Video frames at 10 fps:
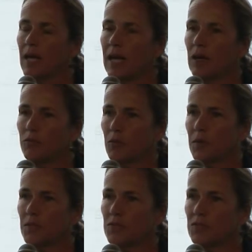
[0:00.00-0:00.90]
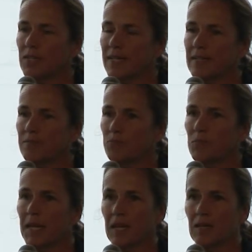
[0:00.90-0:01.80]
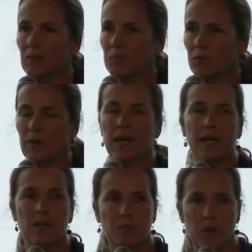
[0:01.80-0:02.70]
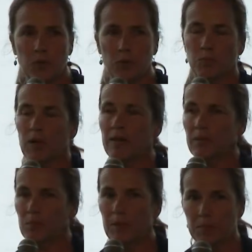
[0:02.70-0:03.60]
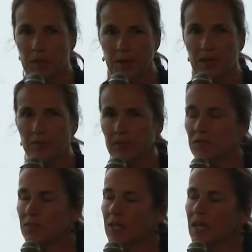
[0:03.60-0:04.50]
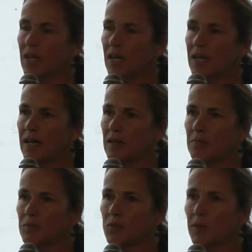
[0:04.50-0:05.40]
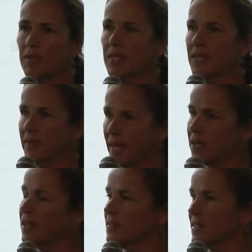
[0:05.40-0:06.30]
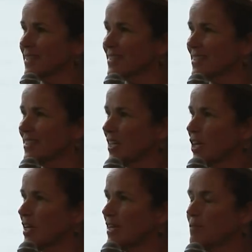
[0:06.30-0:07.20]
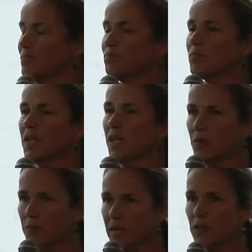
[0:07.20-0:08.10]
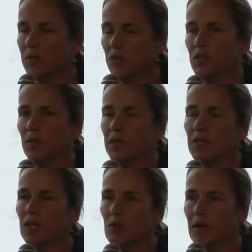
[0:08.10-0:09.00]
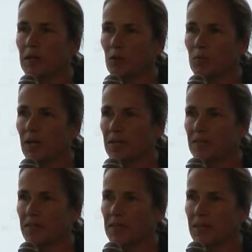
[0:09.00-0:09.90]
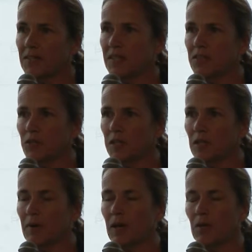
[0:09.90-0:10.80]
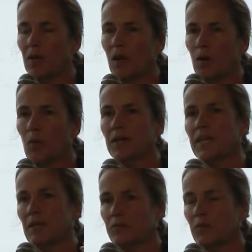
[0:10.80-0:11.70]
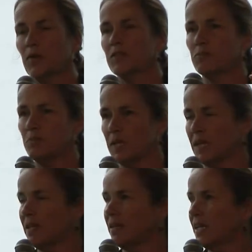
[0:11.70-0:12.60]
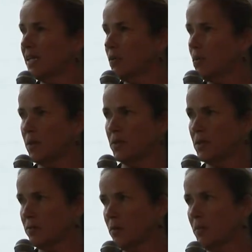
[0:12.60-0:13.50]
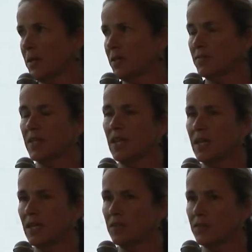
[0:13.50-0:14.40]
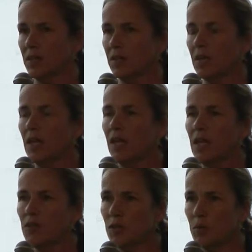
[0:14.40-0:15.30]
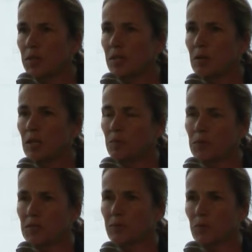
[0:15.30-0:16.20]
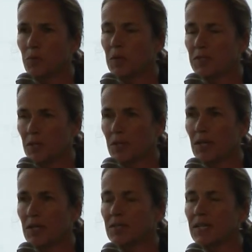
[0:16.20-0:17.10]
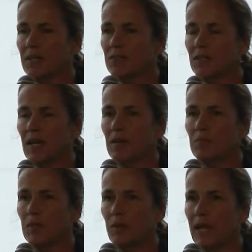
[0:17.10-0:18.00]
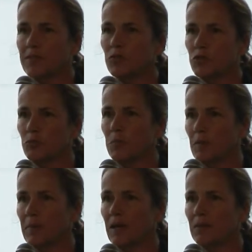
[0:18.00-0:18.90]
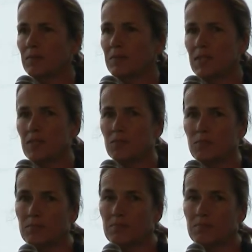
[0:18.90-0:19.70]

how forests can provide both those private and public benefits. So I think in that context, then you can start thinking about eco-products. I think the idea is to think about what can forests be, and then what are the different markets that can get us there. So in the Pacific Northwest, in our context, it hasn't just been about these